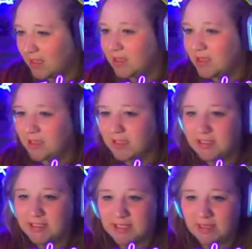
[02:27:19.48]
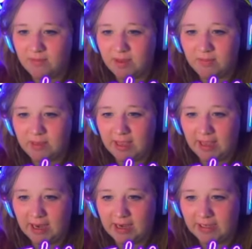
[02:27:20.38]
Could this TV be
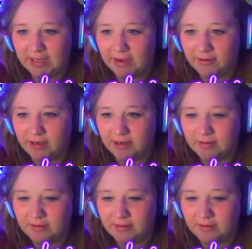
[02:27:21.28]
any louder?